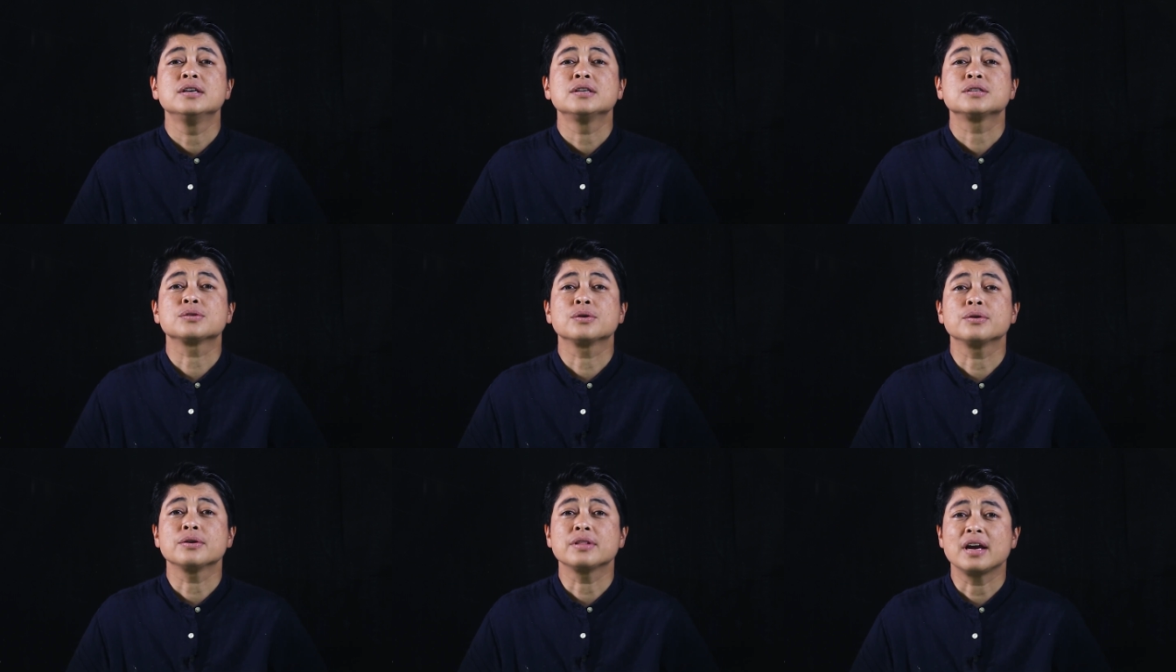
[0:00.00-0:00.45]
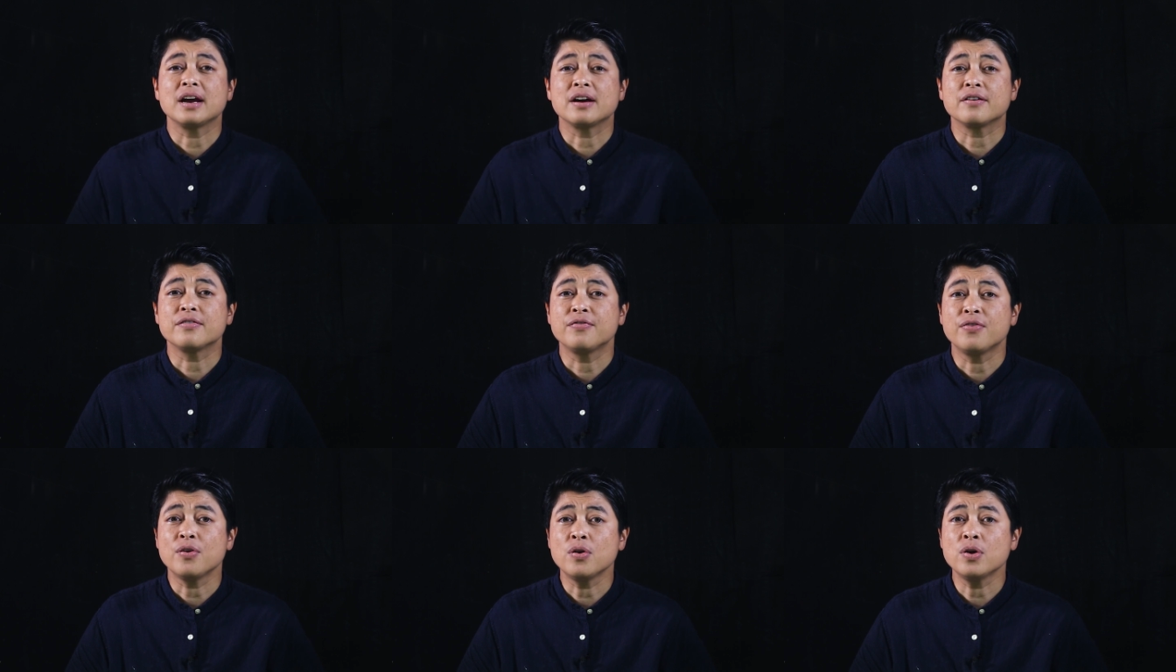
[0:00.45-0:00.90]
So
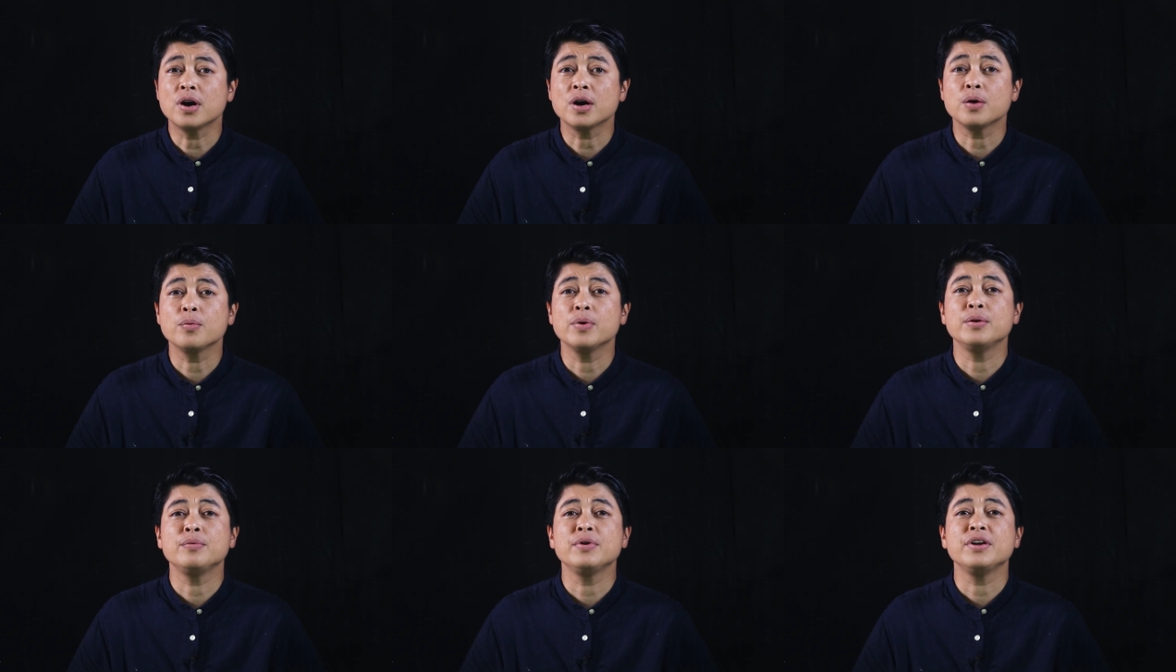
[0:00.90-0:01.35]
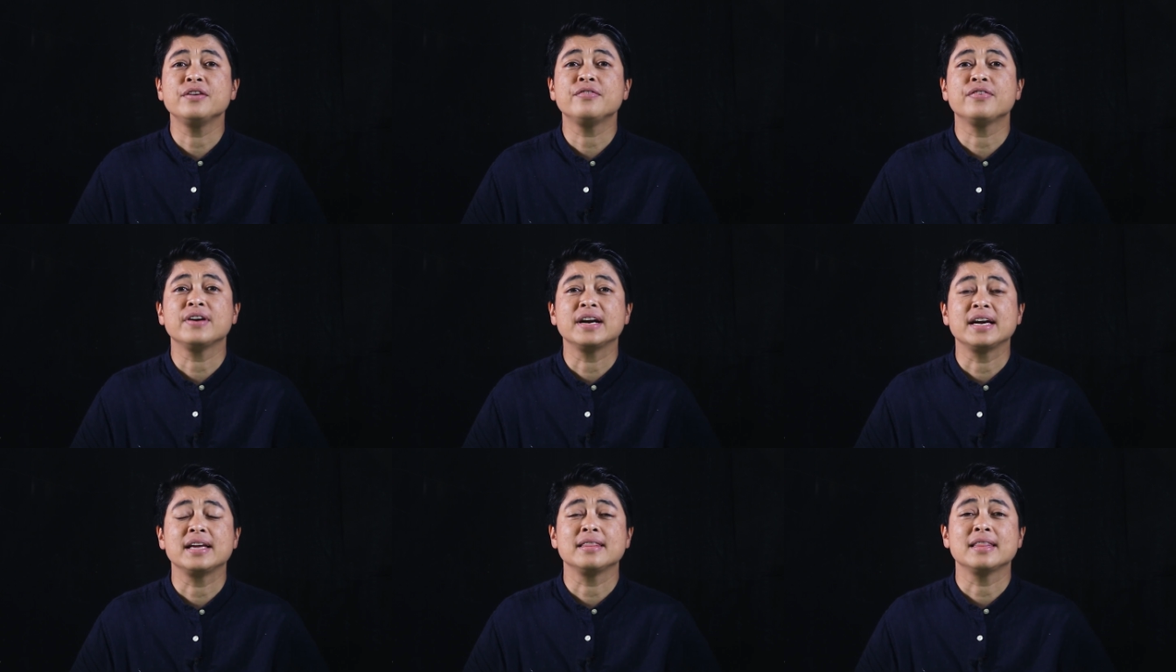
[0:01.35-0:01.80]
therefore, when we
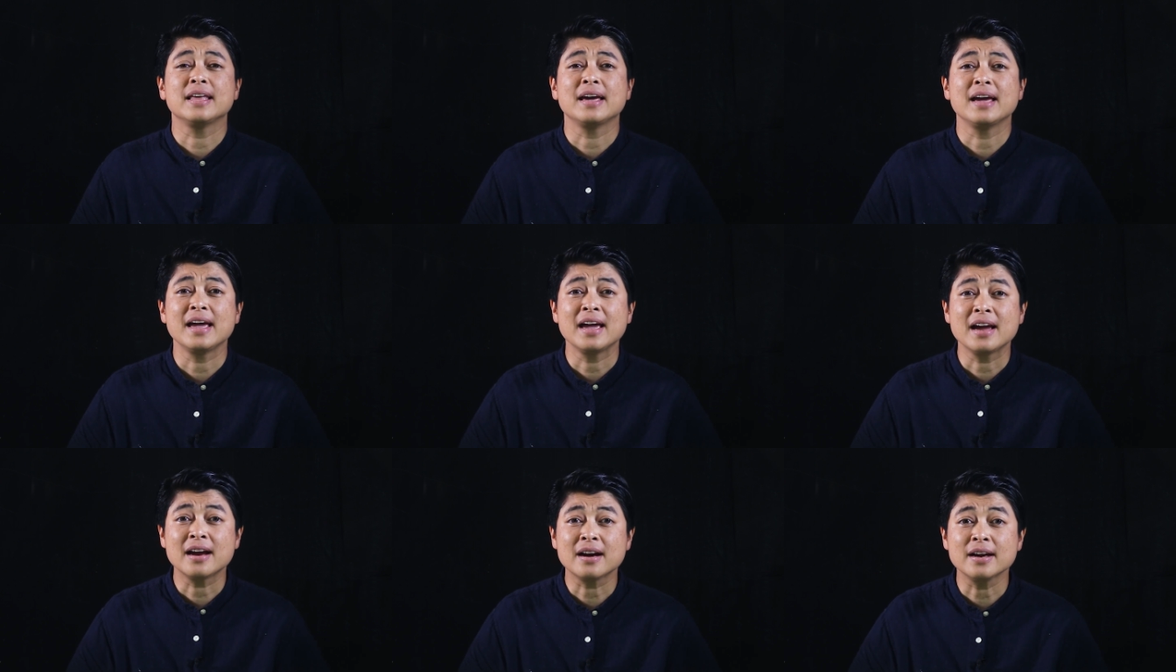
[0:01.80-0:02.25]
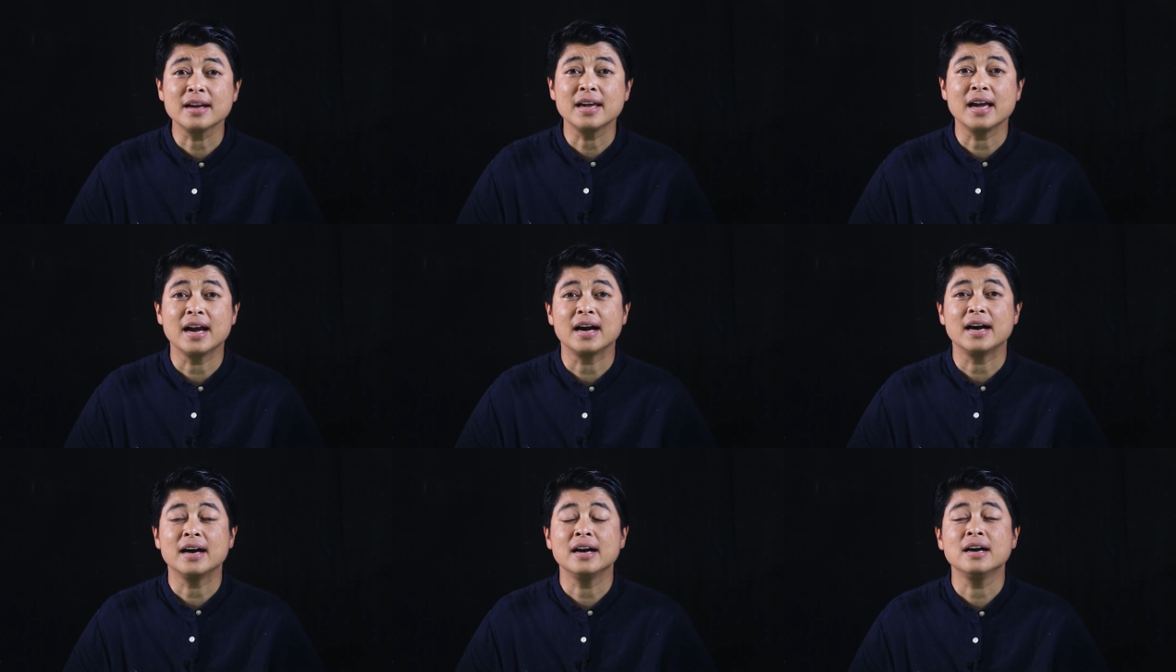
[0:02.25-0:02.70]
find the
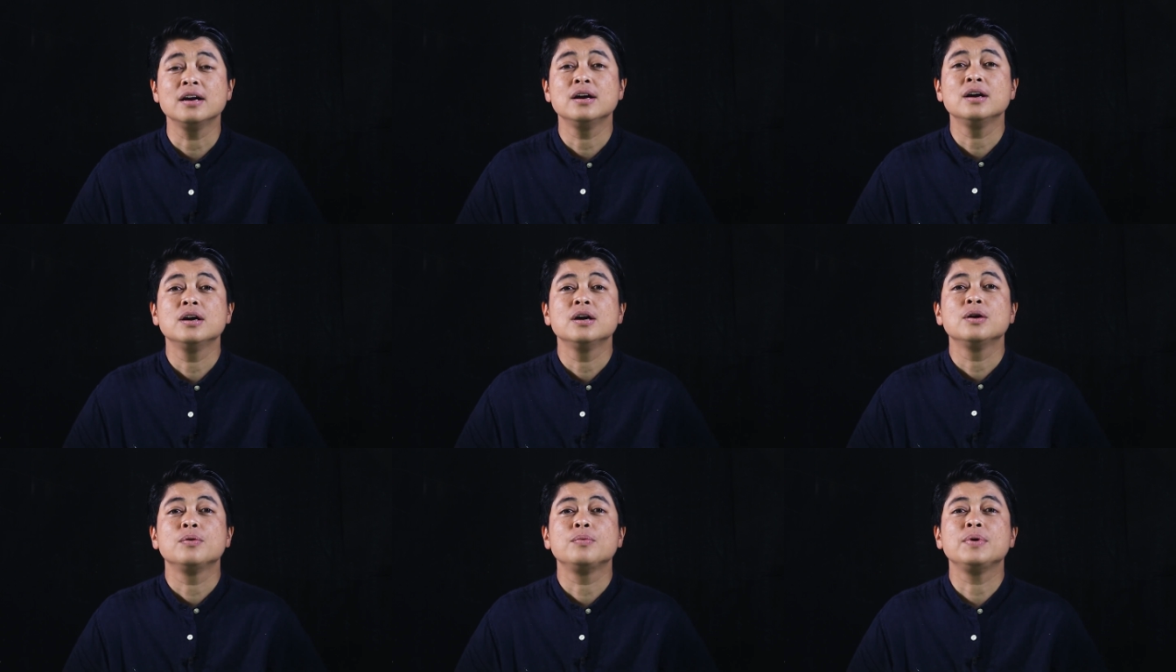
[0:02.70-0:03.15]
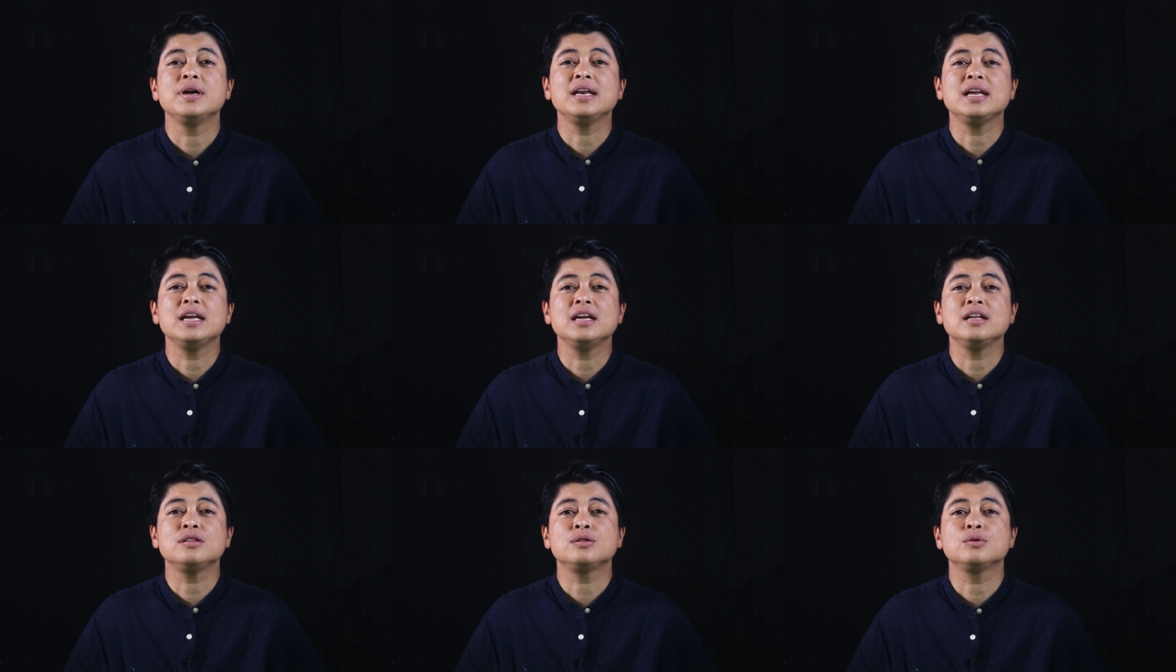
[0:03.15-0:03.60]
area, we
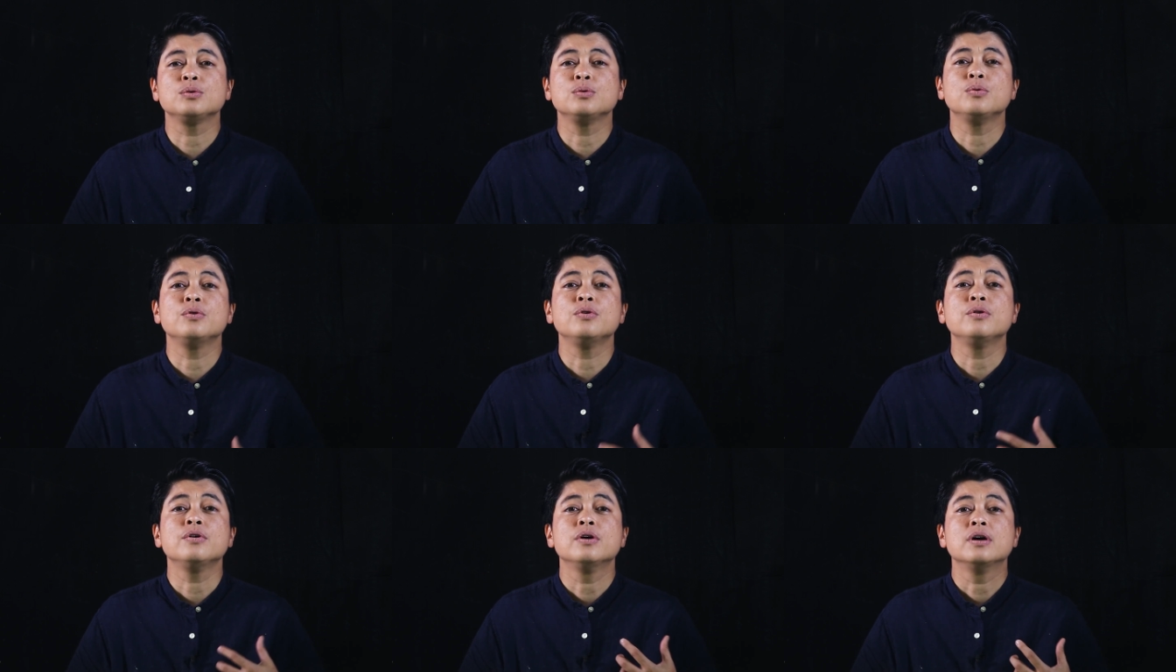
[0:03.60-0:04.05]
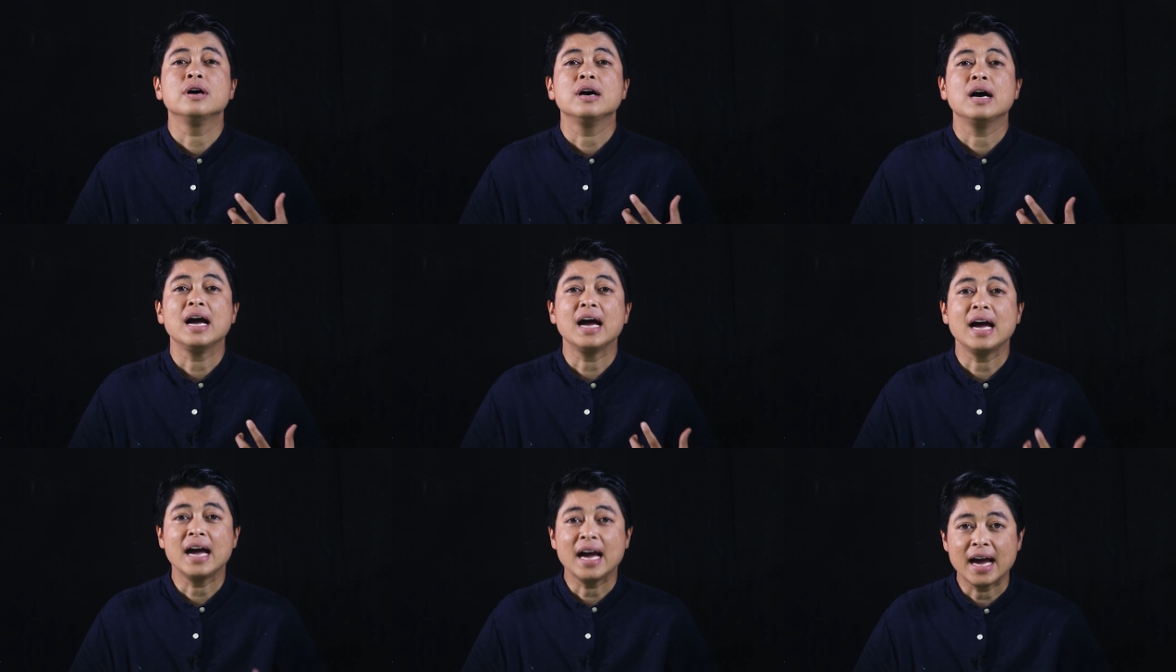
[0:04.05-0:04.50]
need to
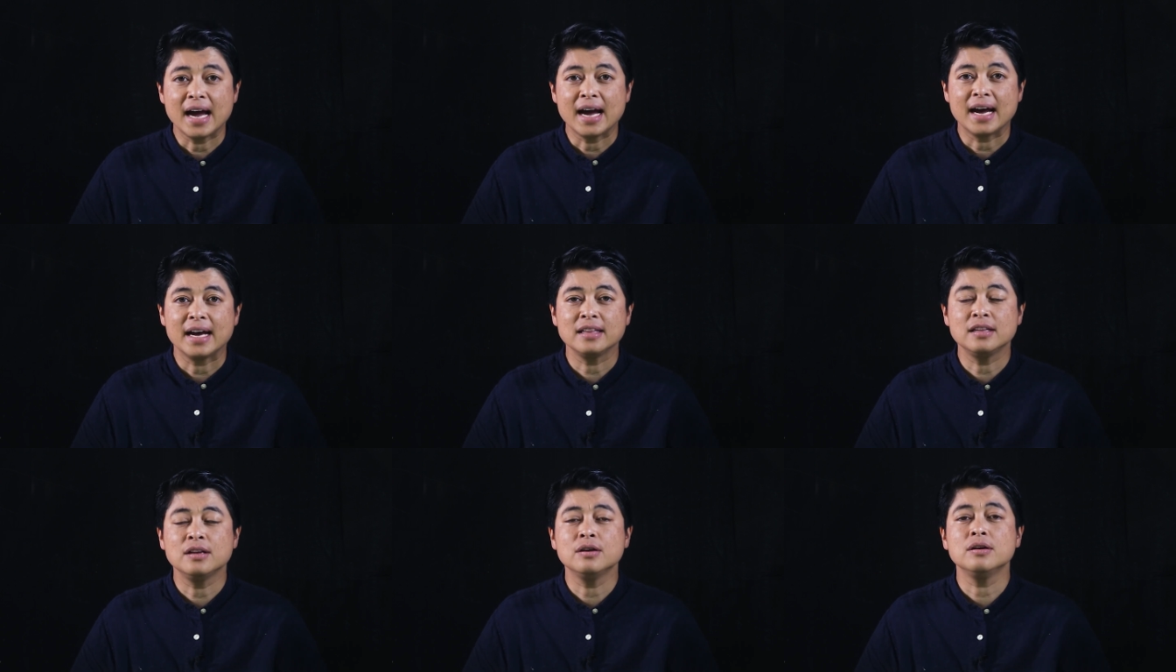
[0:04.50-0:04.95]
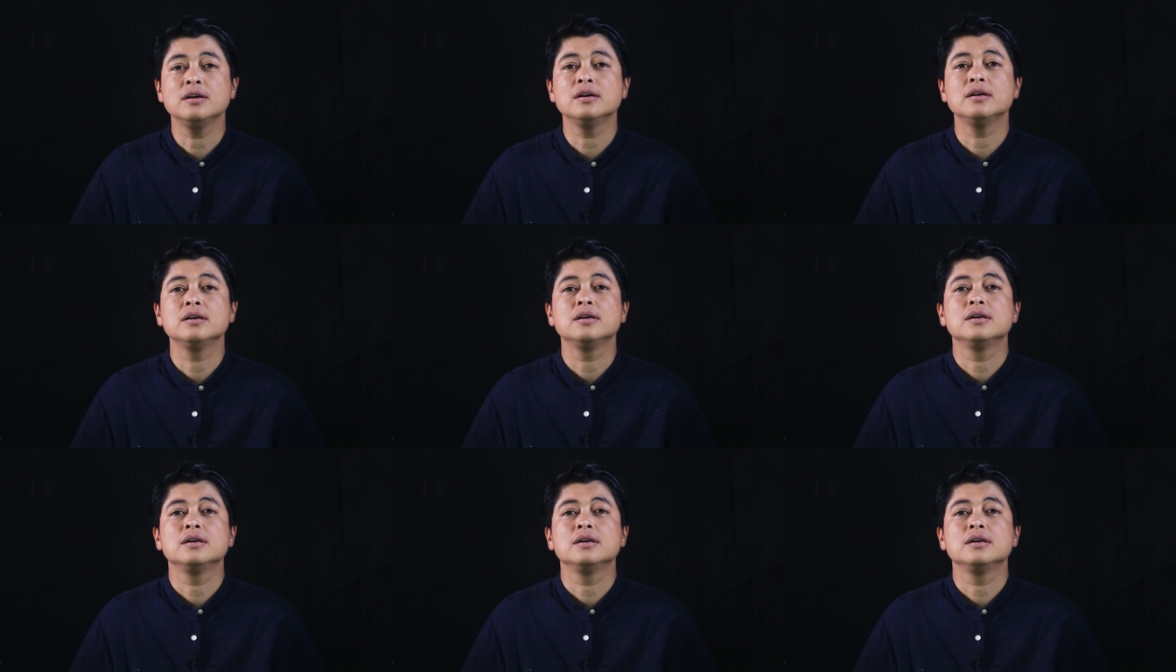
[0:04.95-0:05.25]
add